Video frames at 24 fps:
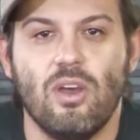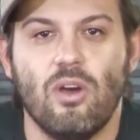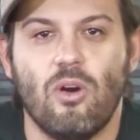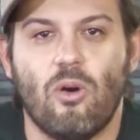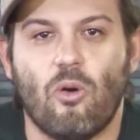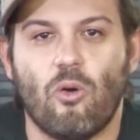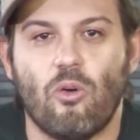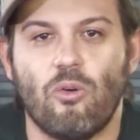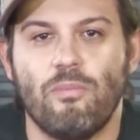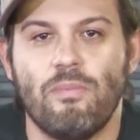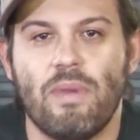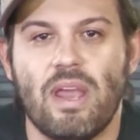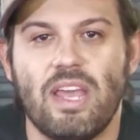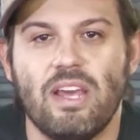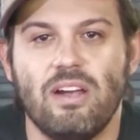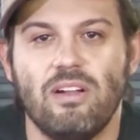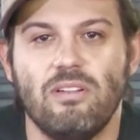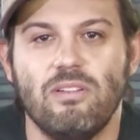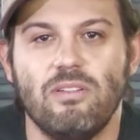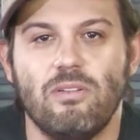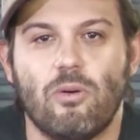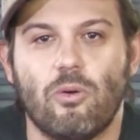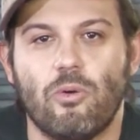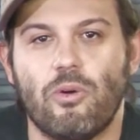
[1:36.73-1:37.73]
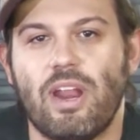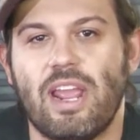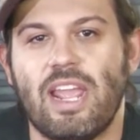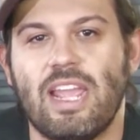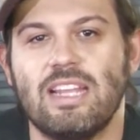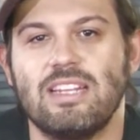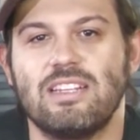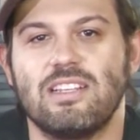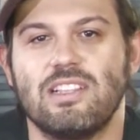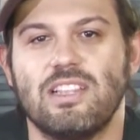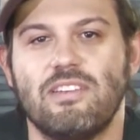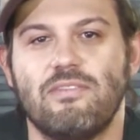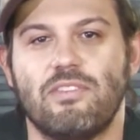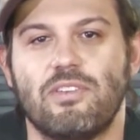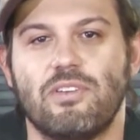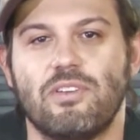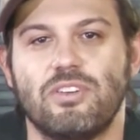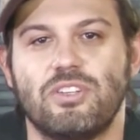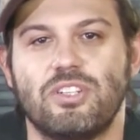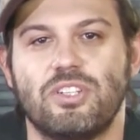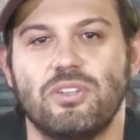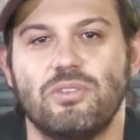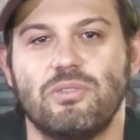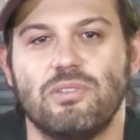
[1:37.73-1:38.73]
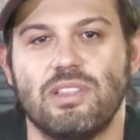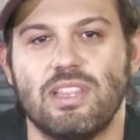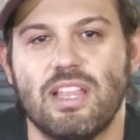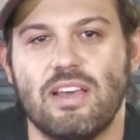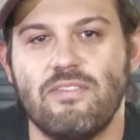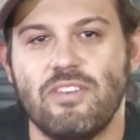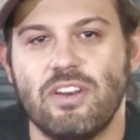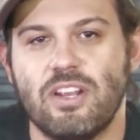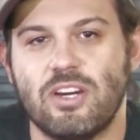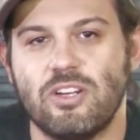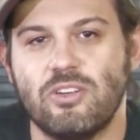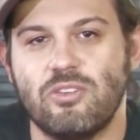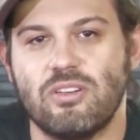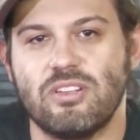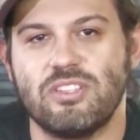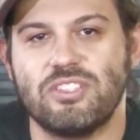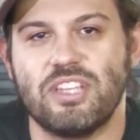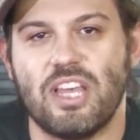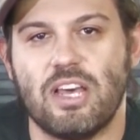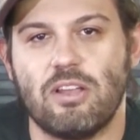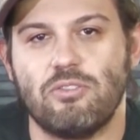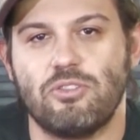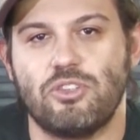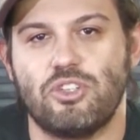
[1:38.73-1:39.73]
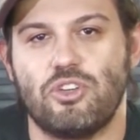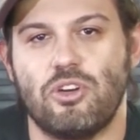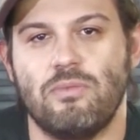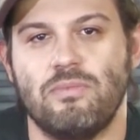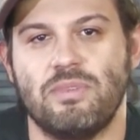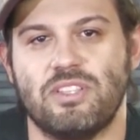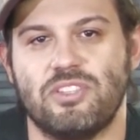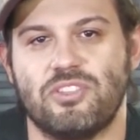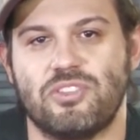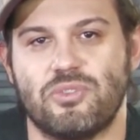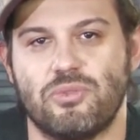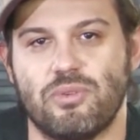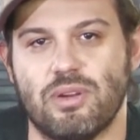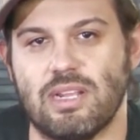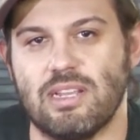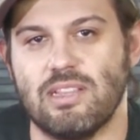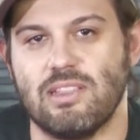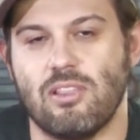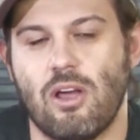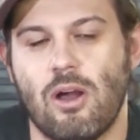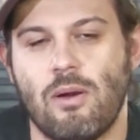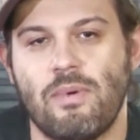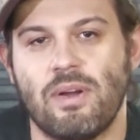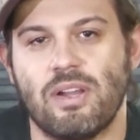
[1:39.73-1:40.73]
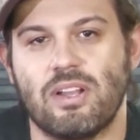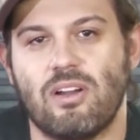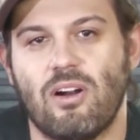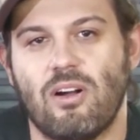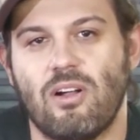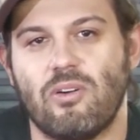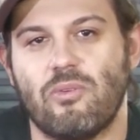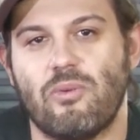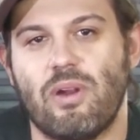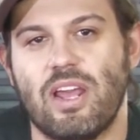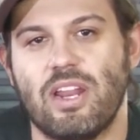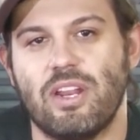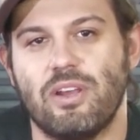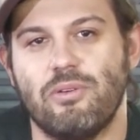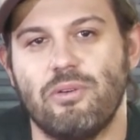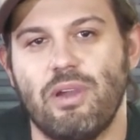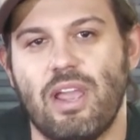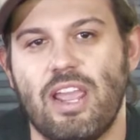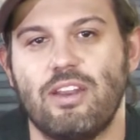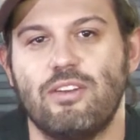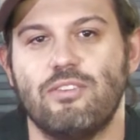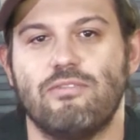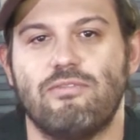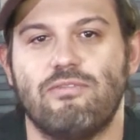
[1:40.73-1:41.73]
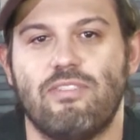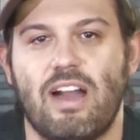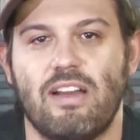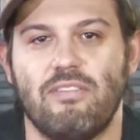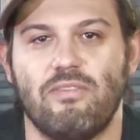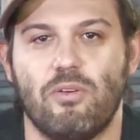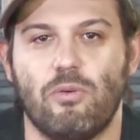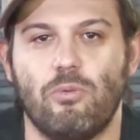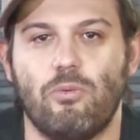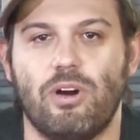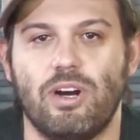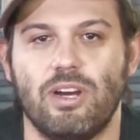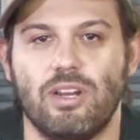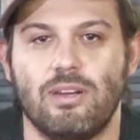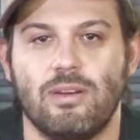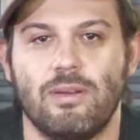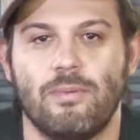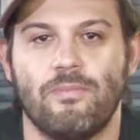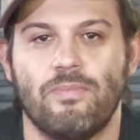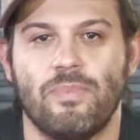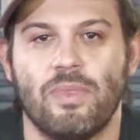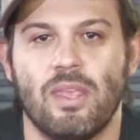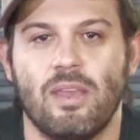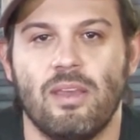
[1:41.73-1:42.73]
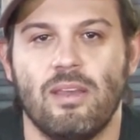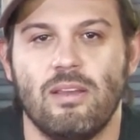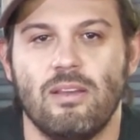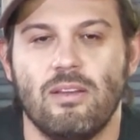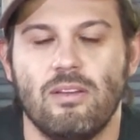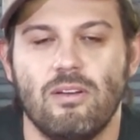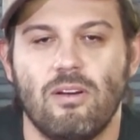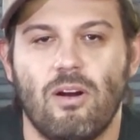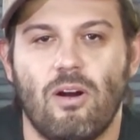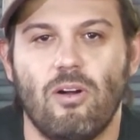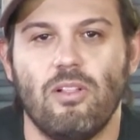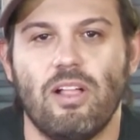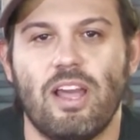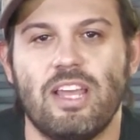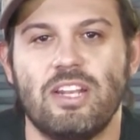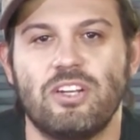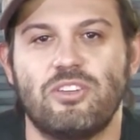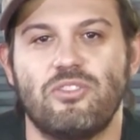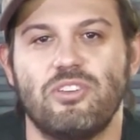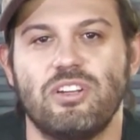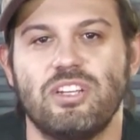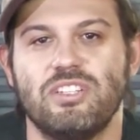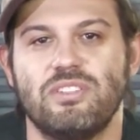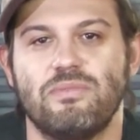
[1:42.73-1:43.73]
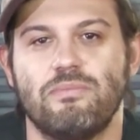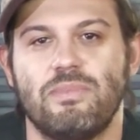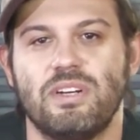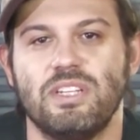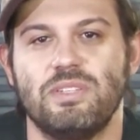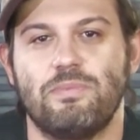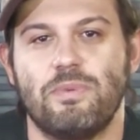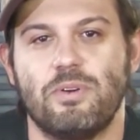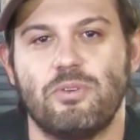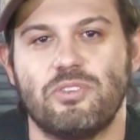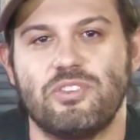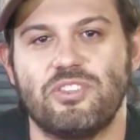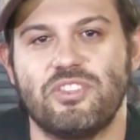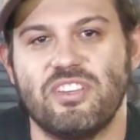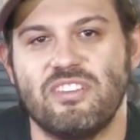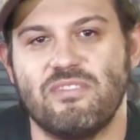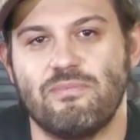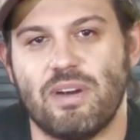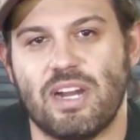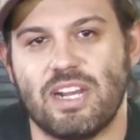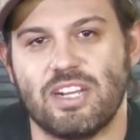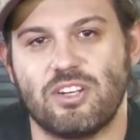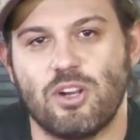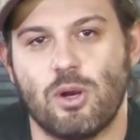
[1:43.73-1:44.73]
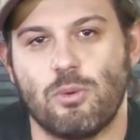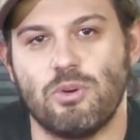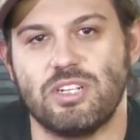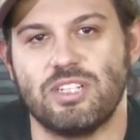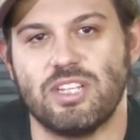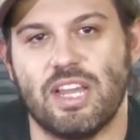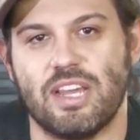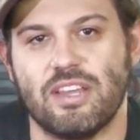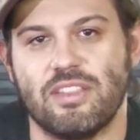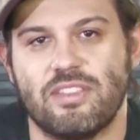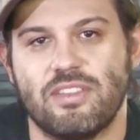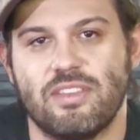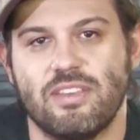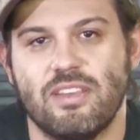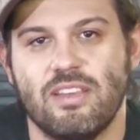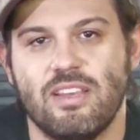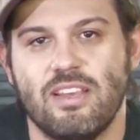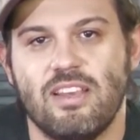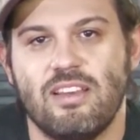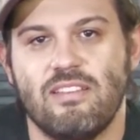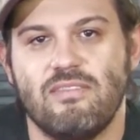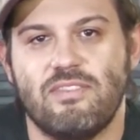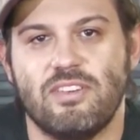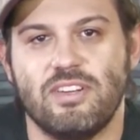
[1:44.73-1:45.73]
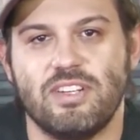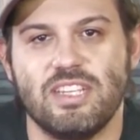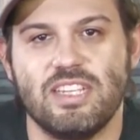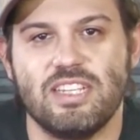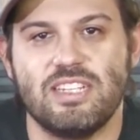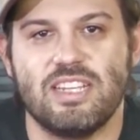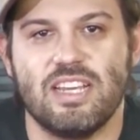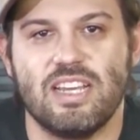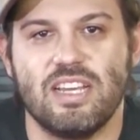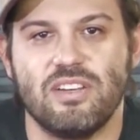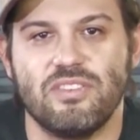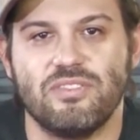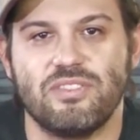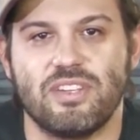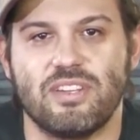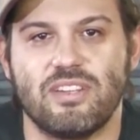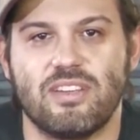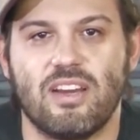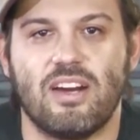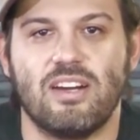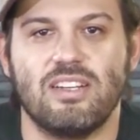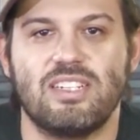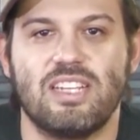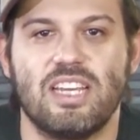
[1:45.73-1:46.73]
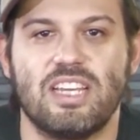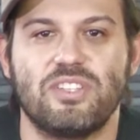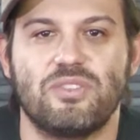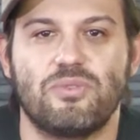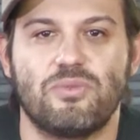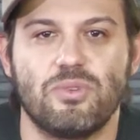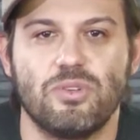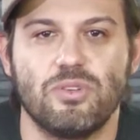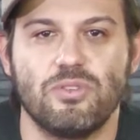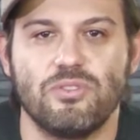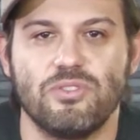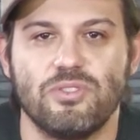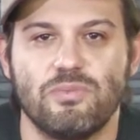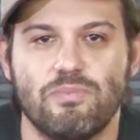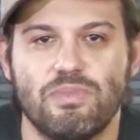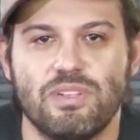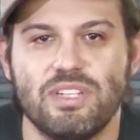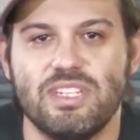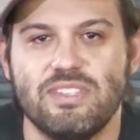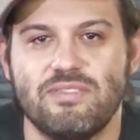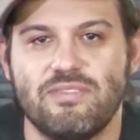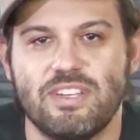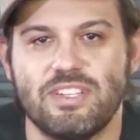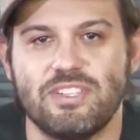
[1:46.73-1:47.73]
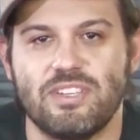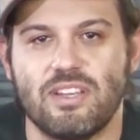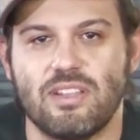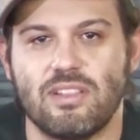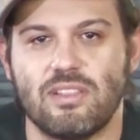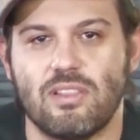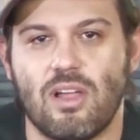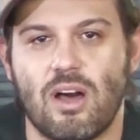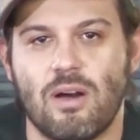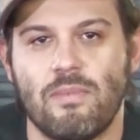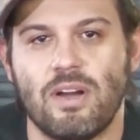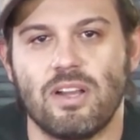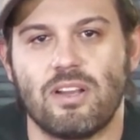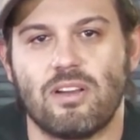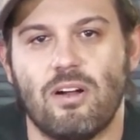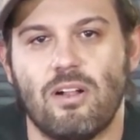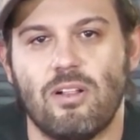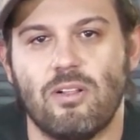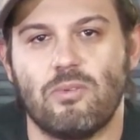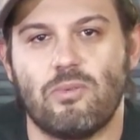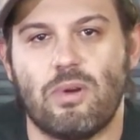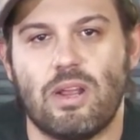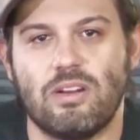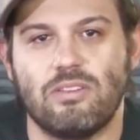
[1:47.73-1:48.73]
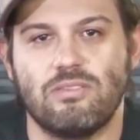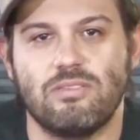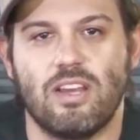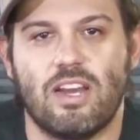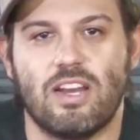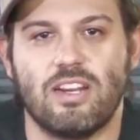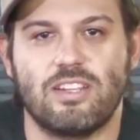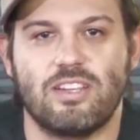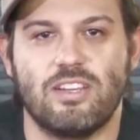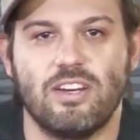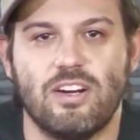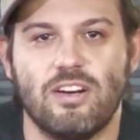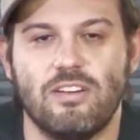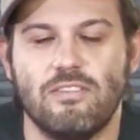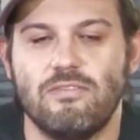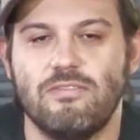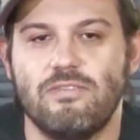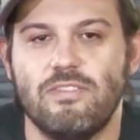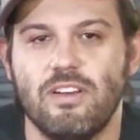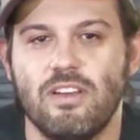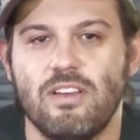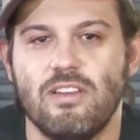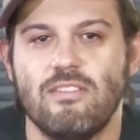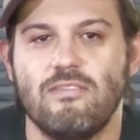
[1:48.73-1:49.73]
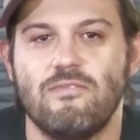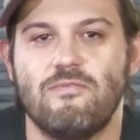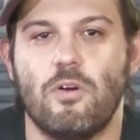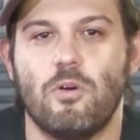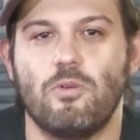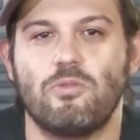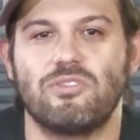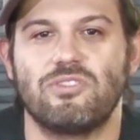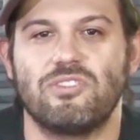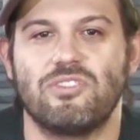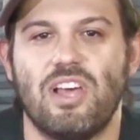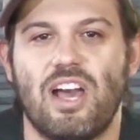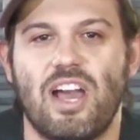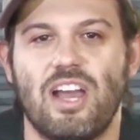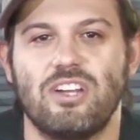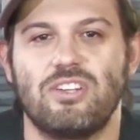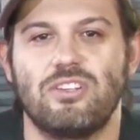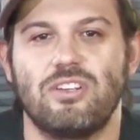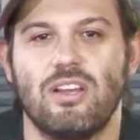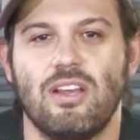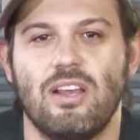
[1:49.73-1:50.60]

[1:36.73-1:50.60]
or mail or hand deliver to 1100 South Sherman Street, Longmont, Colorado 80501. All entries must be received by October 10th. For details and contest rules, please visit longmontcolorado.gov forward slash